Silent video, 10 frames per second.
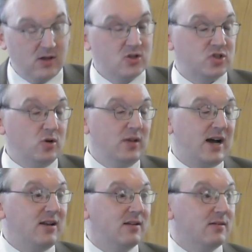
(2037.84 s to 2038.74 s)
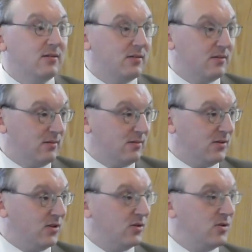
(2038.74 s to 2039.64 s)
So that,
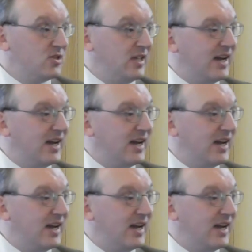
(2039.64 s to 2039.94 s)
to use the